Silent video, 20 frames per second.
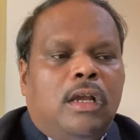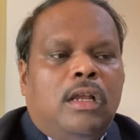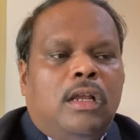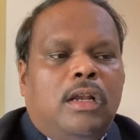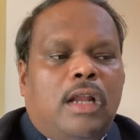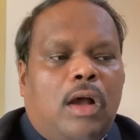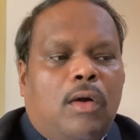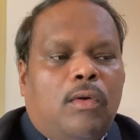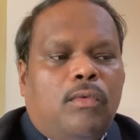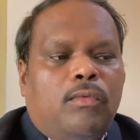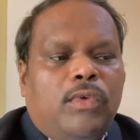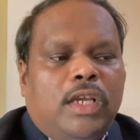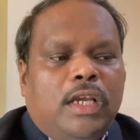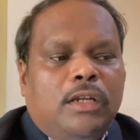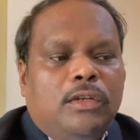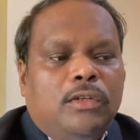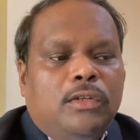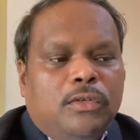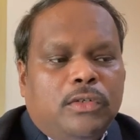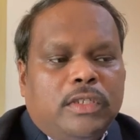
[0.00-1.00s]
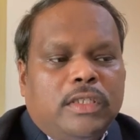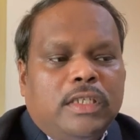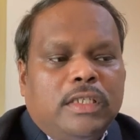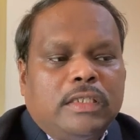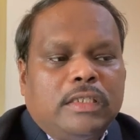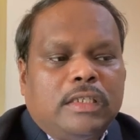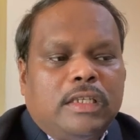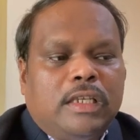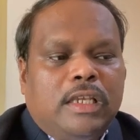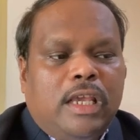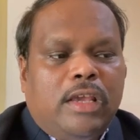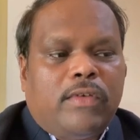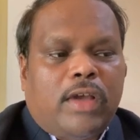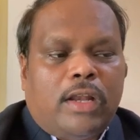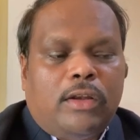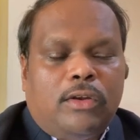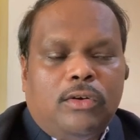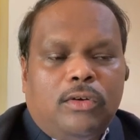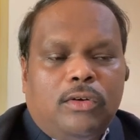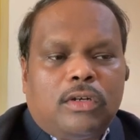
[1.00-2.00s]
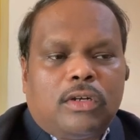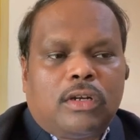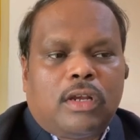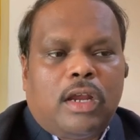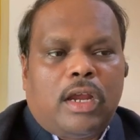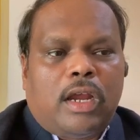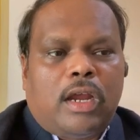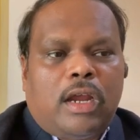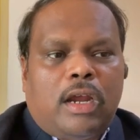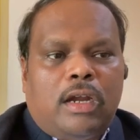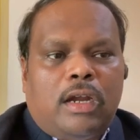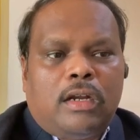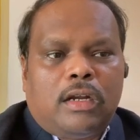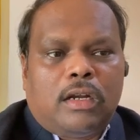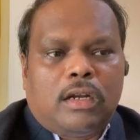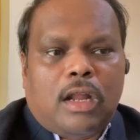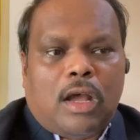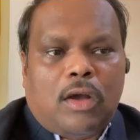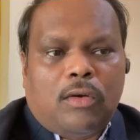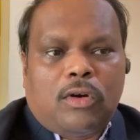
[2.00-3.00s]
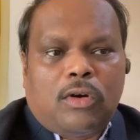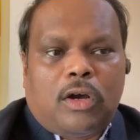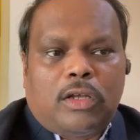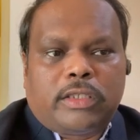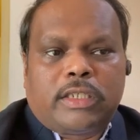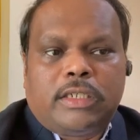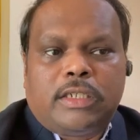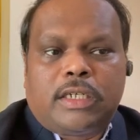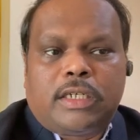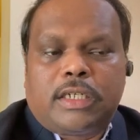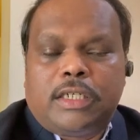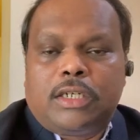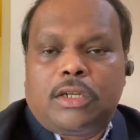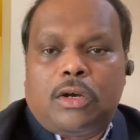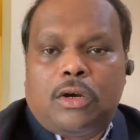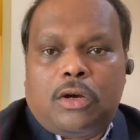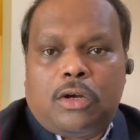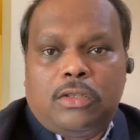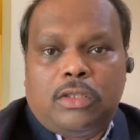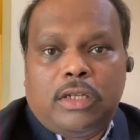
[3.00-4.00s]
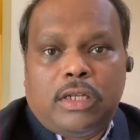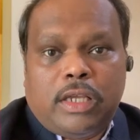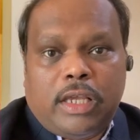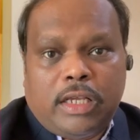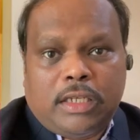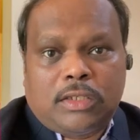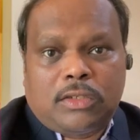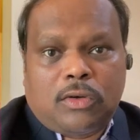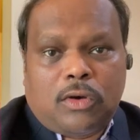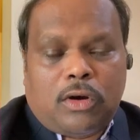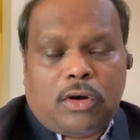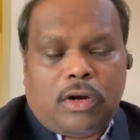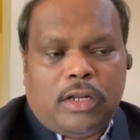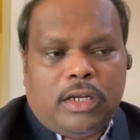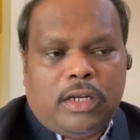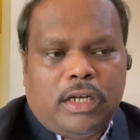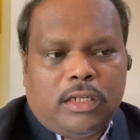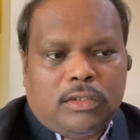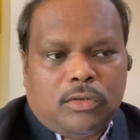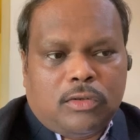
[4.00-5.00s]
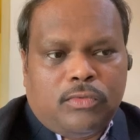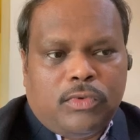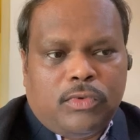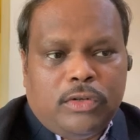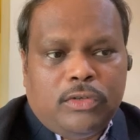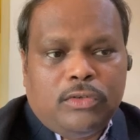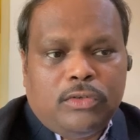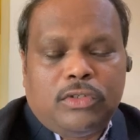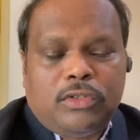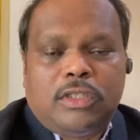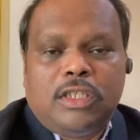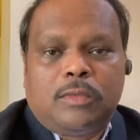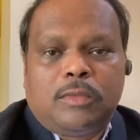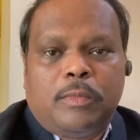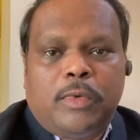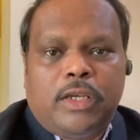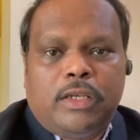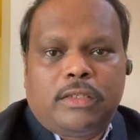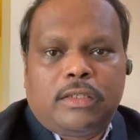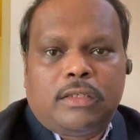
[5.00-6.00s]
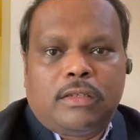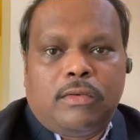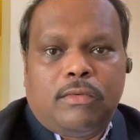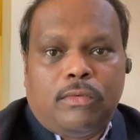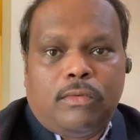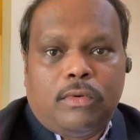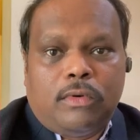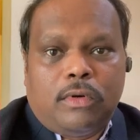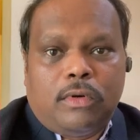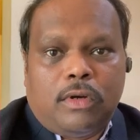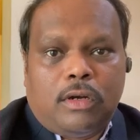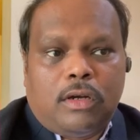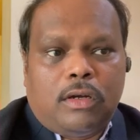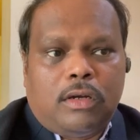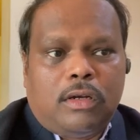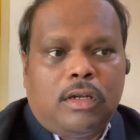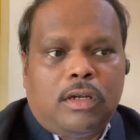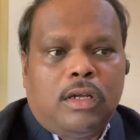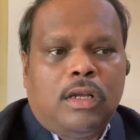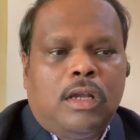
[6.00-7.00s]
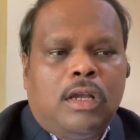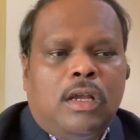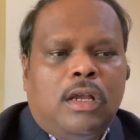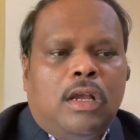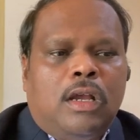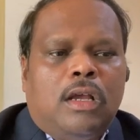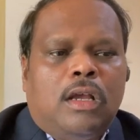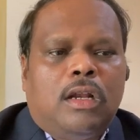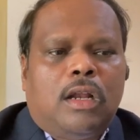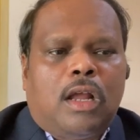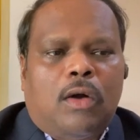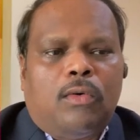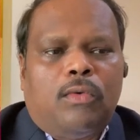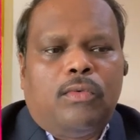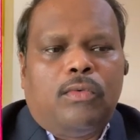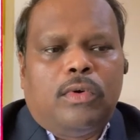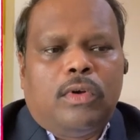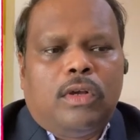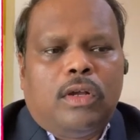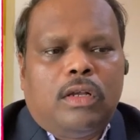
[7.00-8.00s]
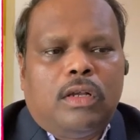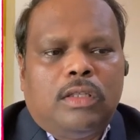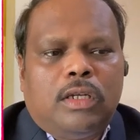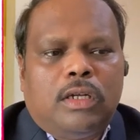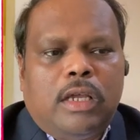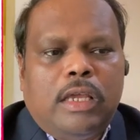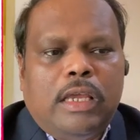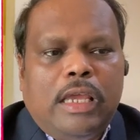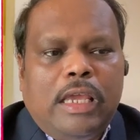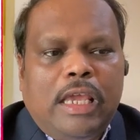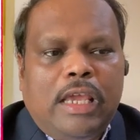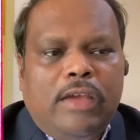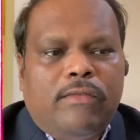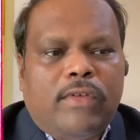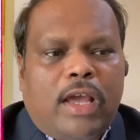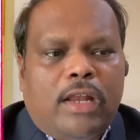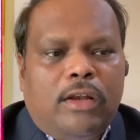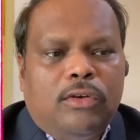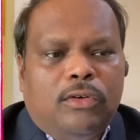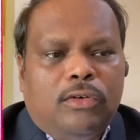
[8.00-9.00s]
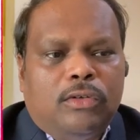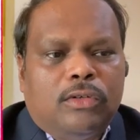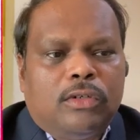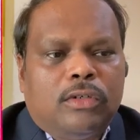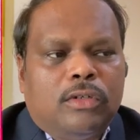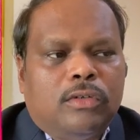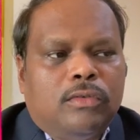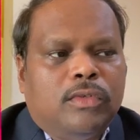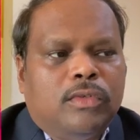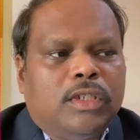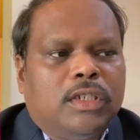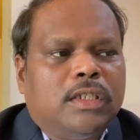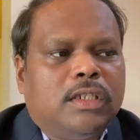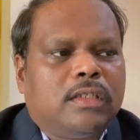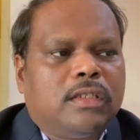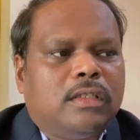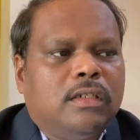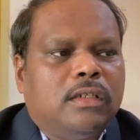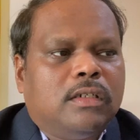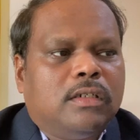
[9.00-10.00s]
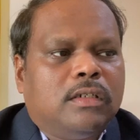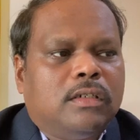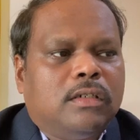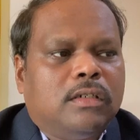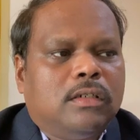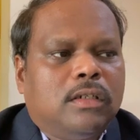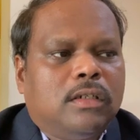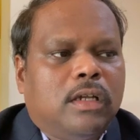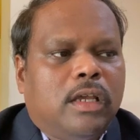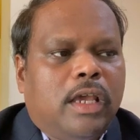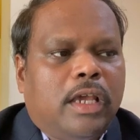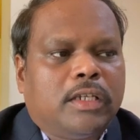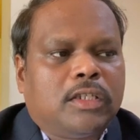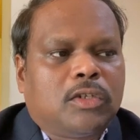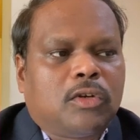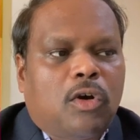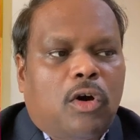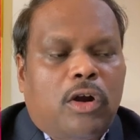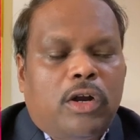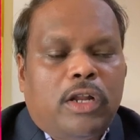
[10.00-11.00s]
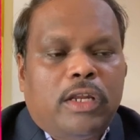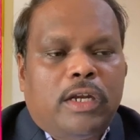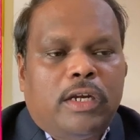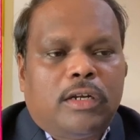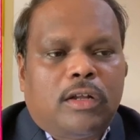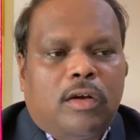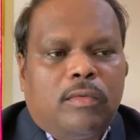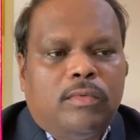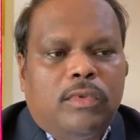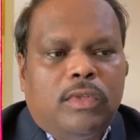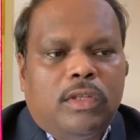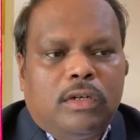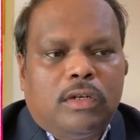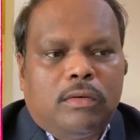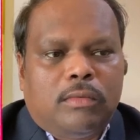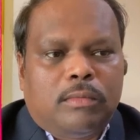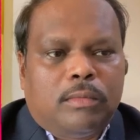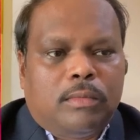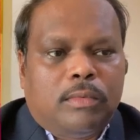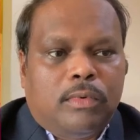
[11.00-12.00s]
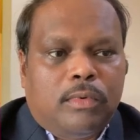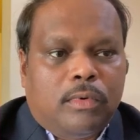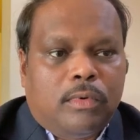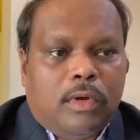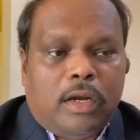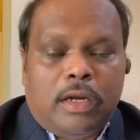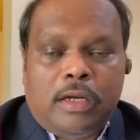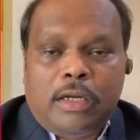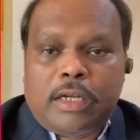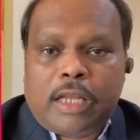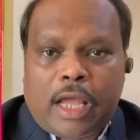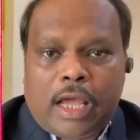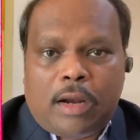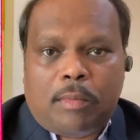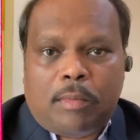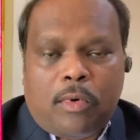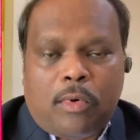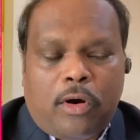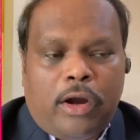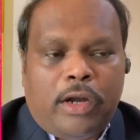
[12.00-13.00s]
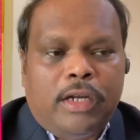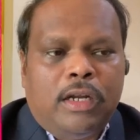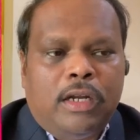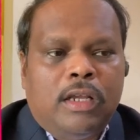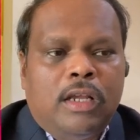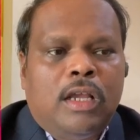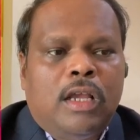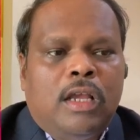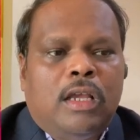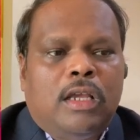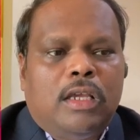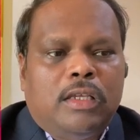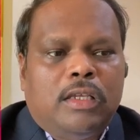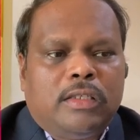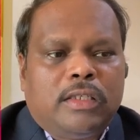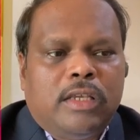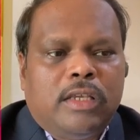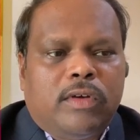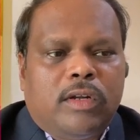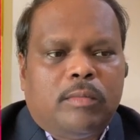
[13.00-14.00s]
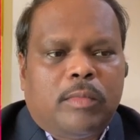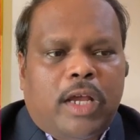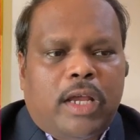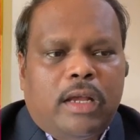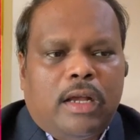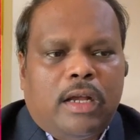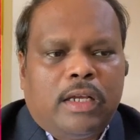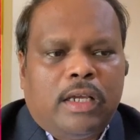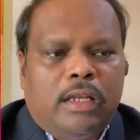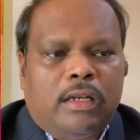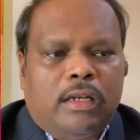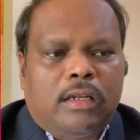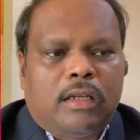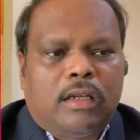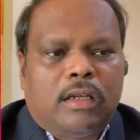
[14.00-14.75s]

Now we can use this k value and now concentrate on the x coordinate. So we'll use this space. Now the a value, which is the x coordinate of the entire point is given by, again,